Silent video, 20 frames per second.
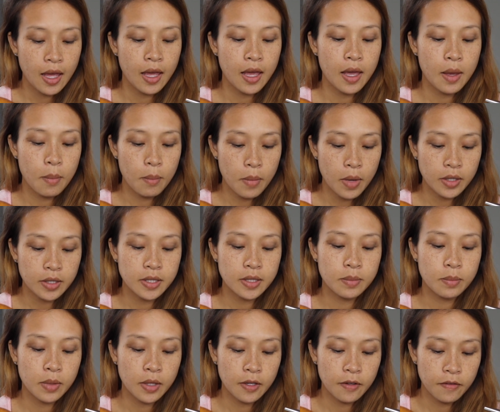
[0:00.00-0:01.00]
It
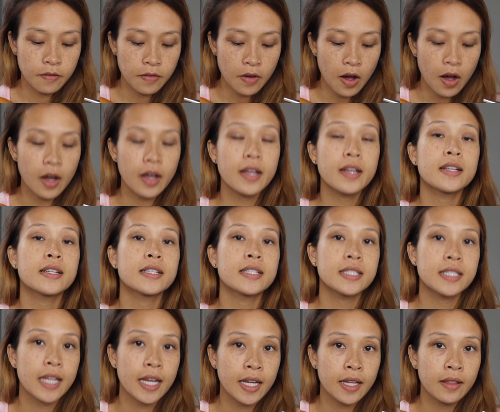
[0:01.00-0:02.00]
must be
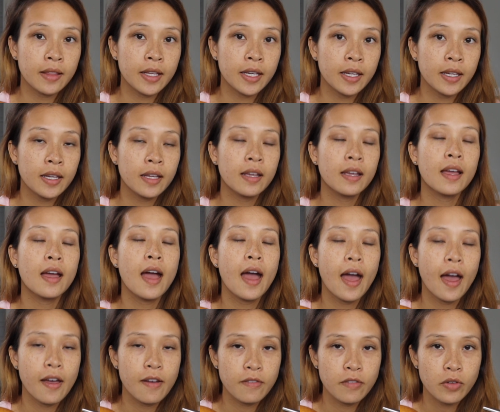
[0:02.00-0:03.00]
fought daily,
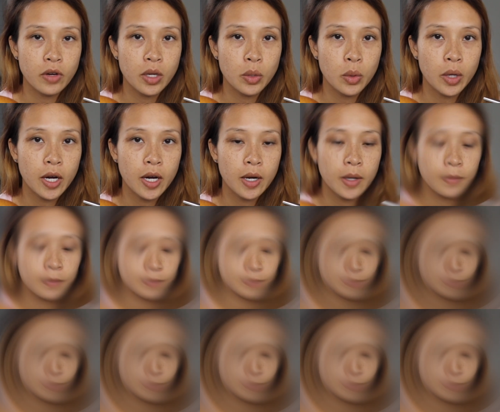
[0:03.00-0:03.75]
everywhere.